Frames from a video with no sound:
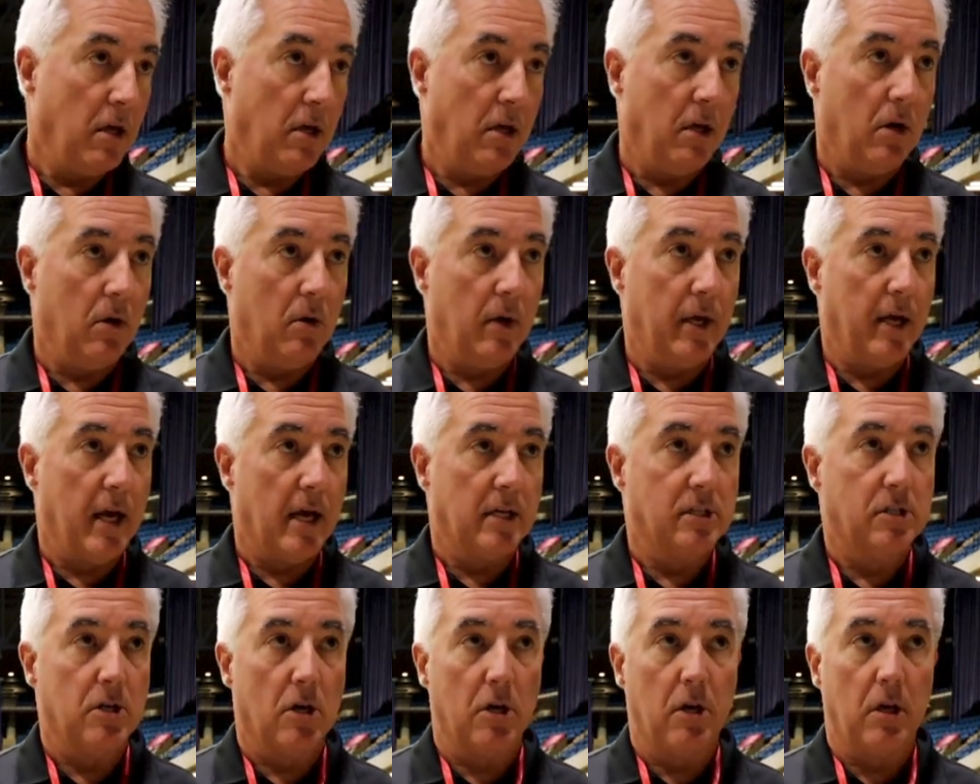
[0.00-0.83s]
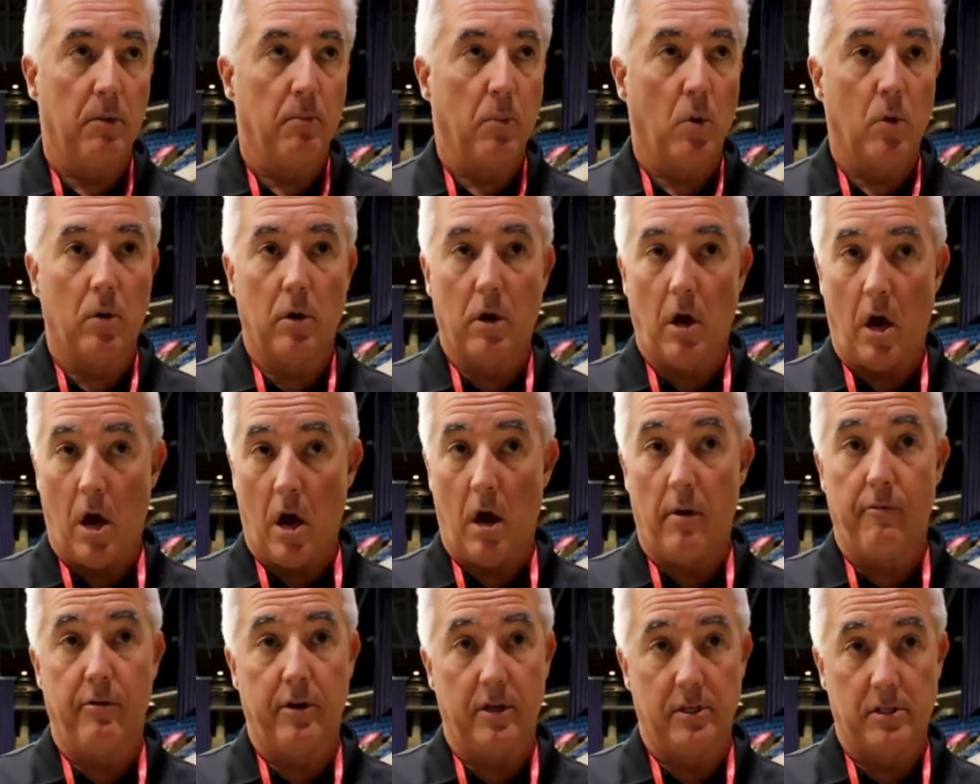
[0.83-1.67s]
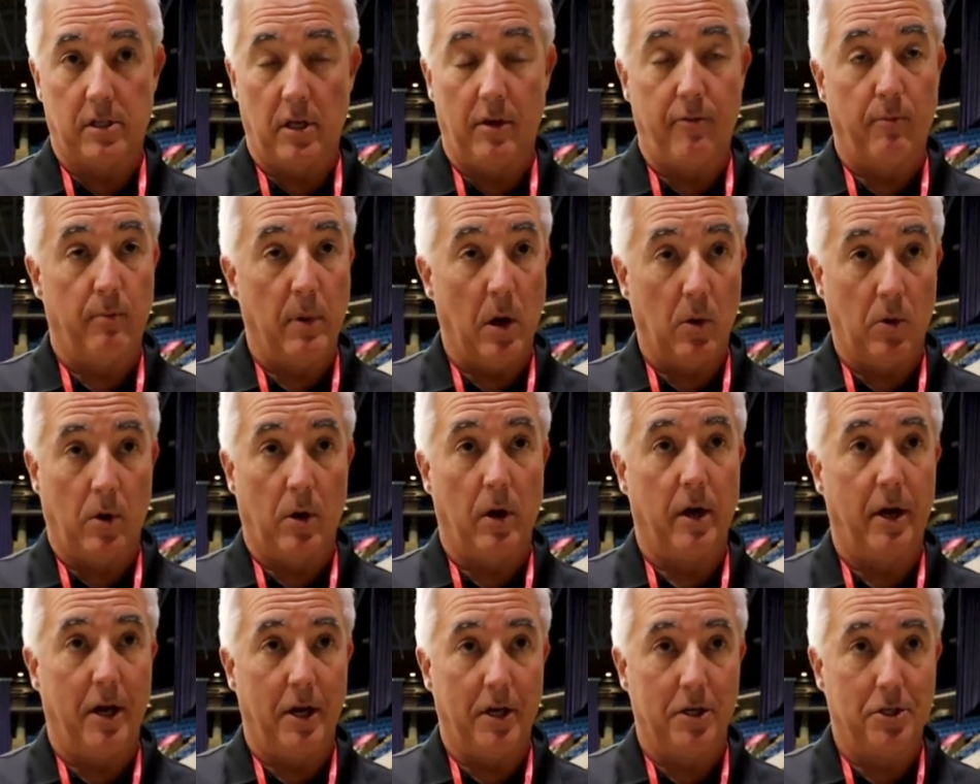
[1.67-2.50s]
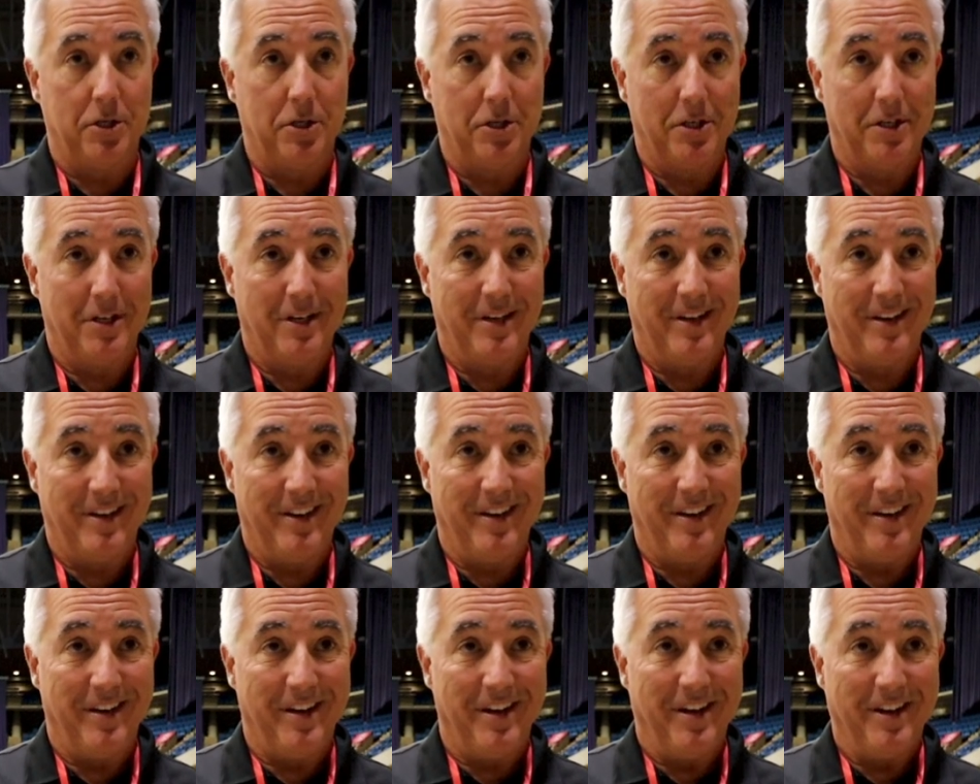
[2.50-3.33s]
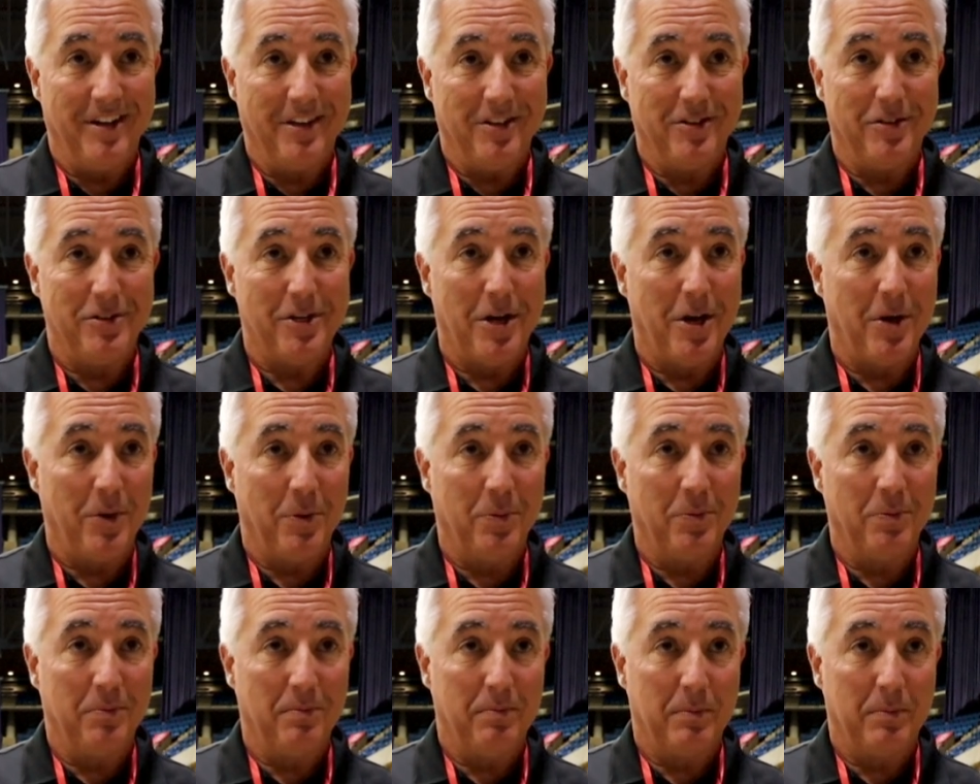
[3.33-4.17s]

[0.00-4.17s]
You know, he got circuit board, obviously, from Oak Ridge. So,